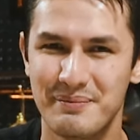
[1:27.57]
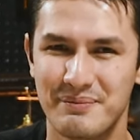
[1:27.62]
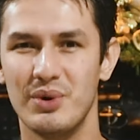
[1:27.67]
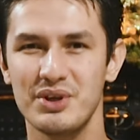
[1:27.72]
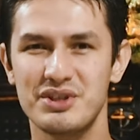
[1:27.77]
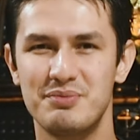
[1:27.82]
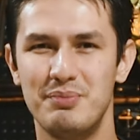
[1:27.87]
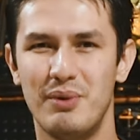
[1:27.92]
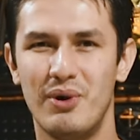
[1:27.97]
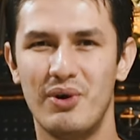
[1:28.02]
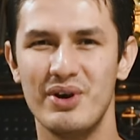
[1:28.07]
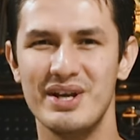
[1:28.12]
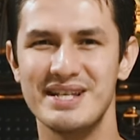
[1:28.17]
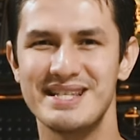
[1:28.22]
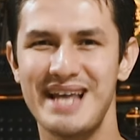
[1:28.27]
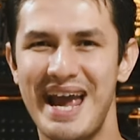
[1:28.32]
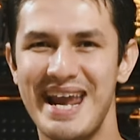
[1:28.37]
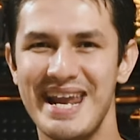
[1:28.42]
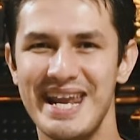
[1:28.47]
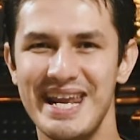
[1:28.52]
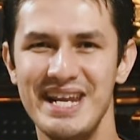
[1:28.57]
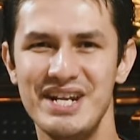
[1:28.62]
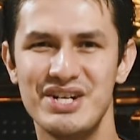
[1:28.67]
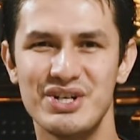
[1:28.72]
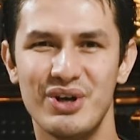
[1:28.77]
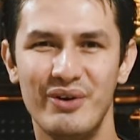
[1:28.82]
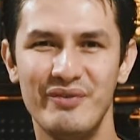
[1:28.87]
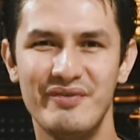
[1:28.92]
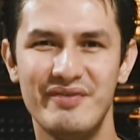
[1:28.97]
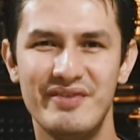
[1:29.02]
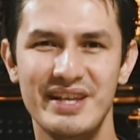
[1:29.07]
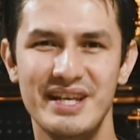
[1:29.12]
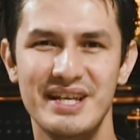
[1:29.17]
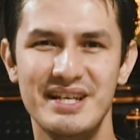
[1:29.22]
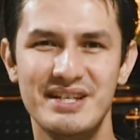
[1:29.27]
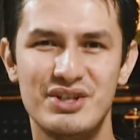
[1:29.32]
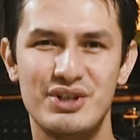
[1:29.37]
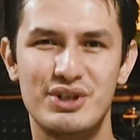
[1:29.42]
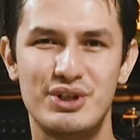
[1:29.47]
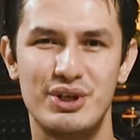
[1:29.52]
What's more is that each of
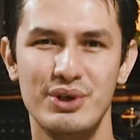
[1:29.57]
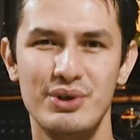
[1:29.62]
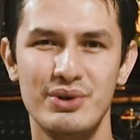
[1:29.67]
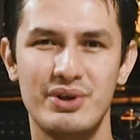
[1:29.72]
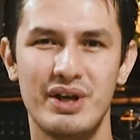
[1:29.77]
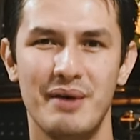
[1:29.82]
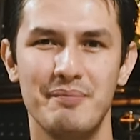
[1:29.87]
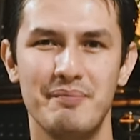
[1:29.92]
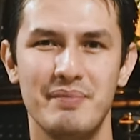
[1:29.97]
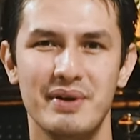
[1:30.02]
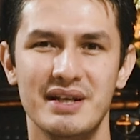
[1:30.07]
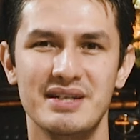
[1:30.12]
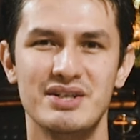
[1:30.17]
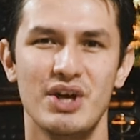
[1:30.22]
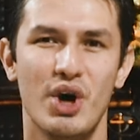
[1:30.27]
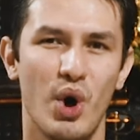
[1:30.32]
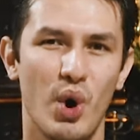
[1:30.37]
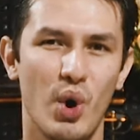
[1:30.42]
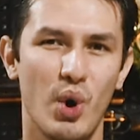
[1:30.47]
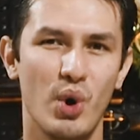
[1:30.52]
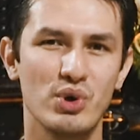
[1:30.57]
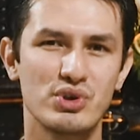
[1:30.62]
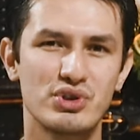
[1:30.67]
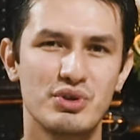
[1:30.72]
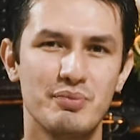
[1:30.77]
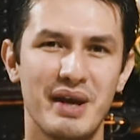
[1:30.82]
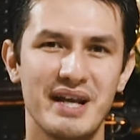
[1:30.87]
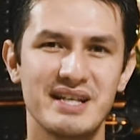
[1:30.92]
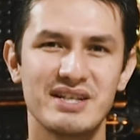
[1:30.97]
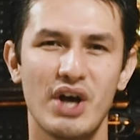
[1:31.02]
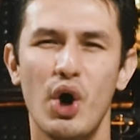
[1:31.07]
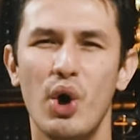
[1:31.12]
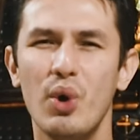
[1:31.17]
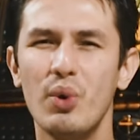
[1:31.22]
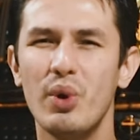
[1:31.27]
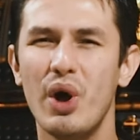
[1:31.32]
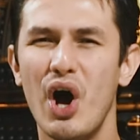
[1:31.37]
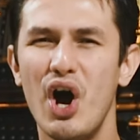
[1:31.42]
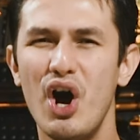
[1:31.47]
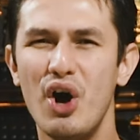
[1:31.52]
these two companies also makes a
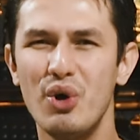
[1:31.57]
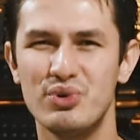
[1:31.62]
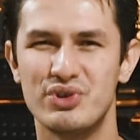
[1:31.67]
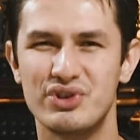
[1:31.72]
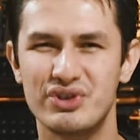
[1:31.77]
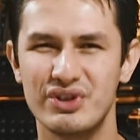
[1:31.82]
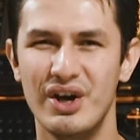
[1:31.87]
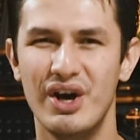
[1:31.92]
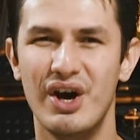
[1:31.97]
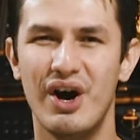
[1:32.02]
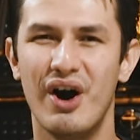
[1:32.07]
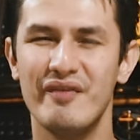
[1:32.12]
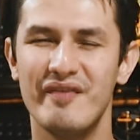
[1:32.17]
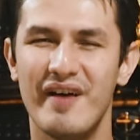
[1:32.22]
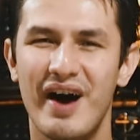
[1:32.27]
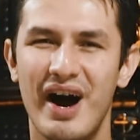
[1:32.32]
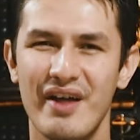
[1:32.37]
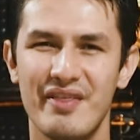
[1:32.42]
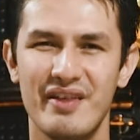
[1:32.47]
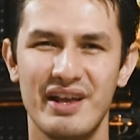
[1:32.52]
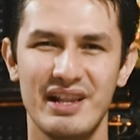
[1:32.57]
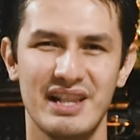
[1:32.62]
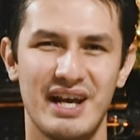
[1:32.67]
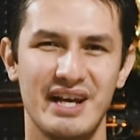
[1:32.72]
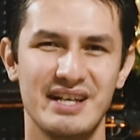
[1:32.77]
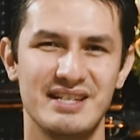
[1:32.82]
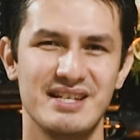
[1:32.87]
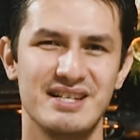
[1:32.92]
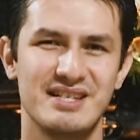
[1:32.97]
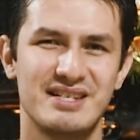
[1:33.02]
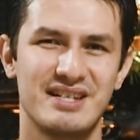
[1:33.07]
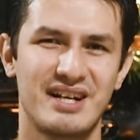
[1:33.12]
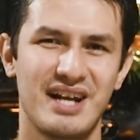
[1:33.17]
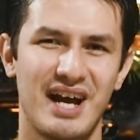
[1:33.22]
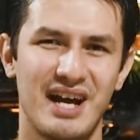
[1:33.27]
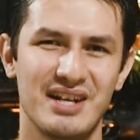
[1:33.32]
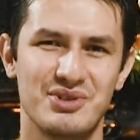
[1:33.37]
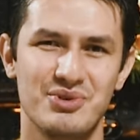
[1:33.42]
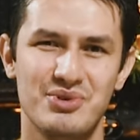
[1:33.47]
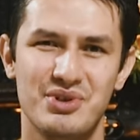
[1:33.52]
whole host of other licensed
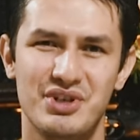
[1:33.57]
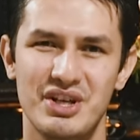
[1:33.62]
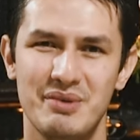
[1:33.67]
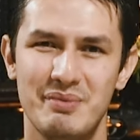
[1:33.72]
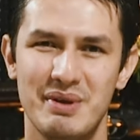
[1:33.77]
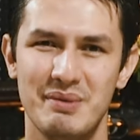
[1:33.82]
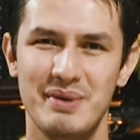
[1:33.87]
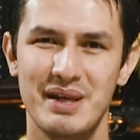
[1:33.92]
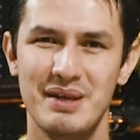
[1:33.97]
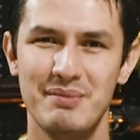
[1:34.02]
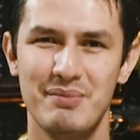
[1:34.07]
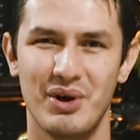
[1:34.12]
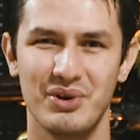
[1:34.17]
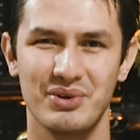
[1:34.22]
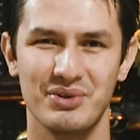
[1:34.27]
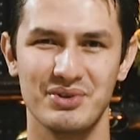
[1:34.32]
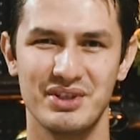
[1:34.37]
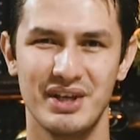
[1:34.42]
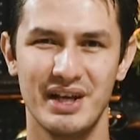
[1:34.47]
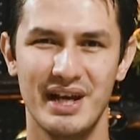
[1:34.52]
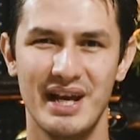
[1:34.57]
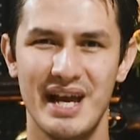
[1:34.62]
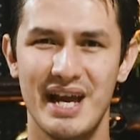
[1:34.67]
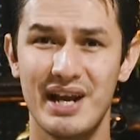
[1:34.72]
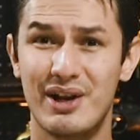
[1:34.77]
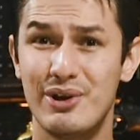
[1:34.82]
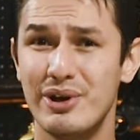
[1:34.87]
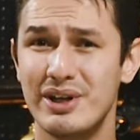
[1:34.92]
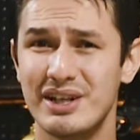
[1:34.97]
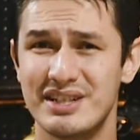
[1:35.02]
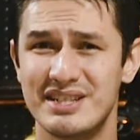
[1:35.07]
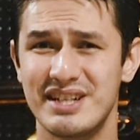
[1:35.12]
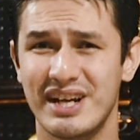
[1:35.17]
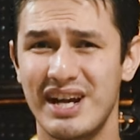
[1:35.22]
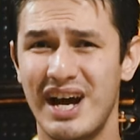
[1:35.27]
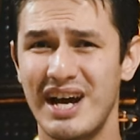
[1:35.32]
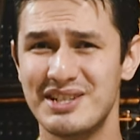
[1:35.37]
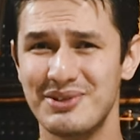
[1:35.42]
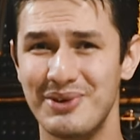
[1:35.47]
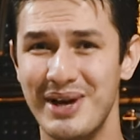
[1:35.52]
Staccato GBB models, including the
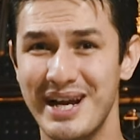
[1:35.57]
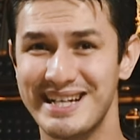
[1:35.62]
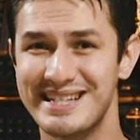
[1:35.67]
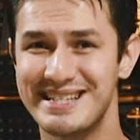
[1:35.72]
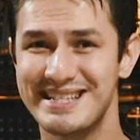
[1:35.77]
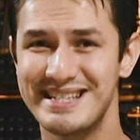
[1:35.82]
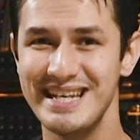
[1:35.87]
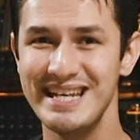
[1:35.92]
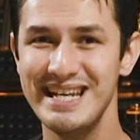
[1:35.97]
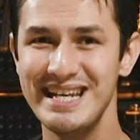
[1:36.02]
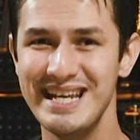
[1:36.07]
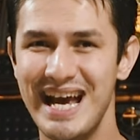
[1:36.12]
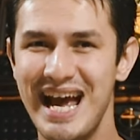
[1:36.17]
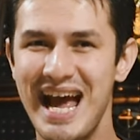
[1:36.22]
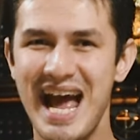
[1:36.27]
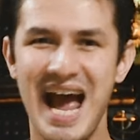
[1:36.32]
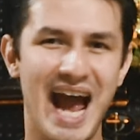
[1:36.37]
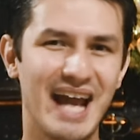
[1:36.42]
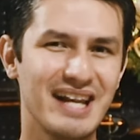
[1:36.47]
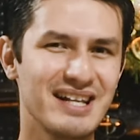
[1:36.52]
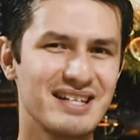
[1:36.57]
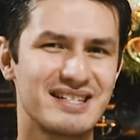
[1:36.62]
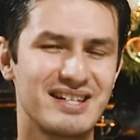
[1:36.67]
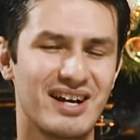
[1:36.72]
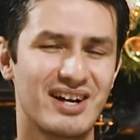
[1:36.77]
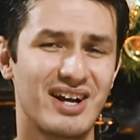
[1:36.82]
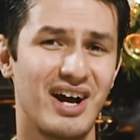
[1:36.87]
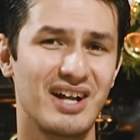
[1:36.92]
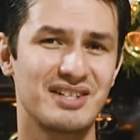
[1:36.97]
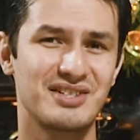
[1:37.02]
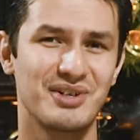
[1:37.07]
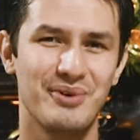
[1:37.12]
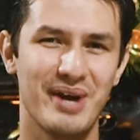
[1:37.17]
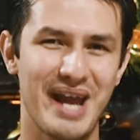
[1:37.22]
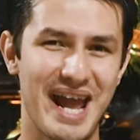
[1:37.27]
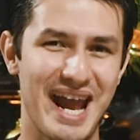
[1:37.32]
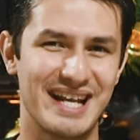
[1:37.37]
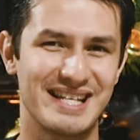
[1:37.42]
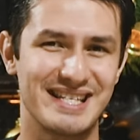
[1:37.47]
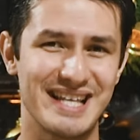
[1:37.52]
Staccato XC and the
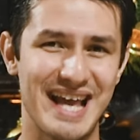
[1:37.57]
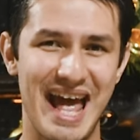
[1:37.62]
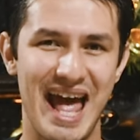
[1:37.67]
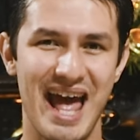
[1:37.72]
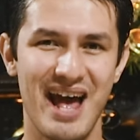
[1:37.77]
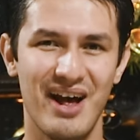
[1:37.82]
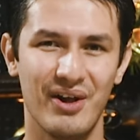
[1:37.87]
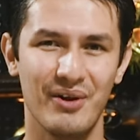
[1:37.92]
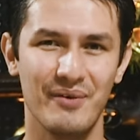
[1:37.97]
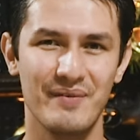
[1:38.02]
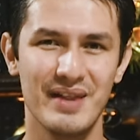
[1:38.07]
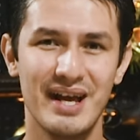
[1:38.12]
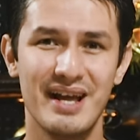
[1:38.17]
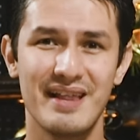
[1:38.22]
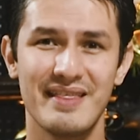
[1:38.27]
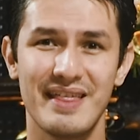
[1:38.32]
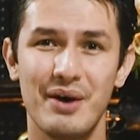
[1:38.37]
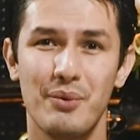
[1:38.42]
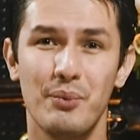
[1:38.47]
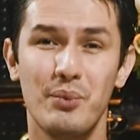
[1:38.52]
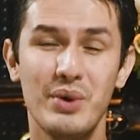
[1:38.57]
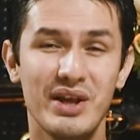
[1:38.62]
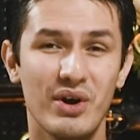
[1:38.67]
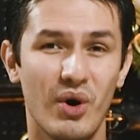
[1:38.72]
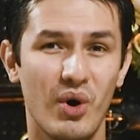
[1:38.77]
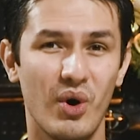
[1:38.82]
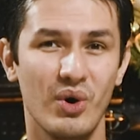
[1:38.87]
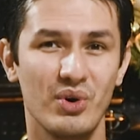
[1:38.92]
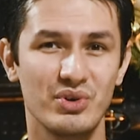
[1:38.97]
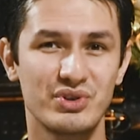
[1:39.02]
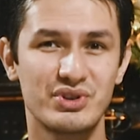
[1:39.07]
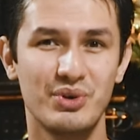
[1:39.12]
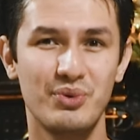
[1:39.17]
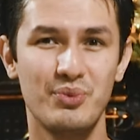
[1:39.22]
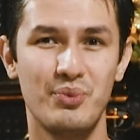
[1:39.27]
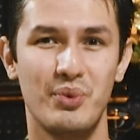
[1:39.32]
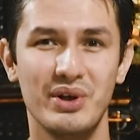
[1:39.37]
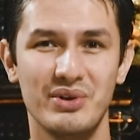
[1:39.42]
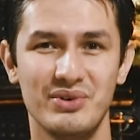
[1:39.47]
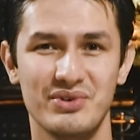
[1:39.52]
Staccato XL, that we also
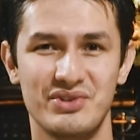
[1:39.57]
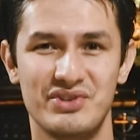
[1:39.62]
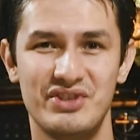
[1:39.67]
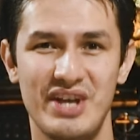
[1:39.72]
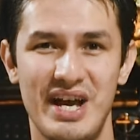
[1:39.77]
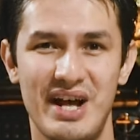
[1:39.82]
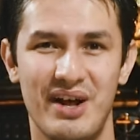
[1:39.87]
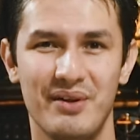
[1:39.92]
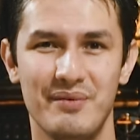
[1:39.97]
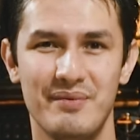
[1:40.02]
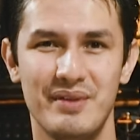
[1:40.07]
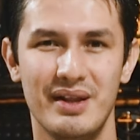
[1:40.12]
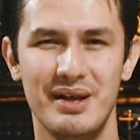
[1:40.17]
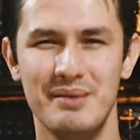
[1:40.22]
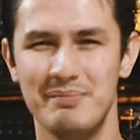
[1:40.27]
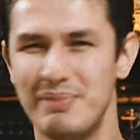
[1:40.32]
will sell.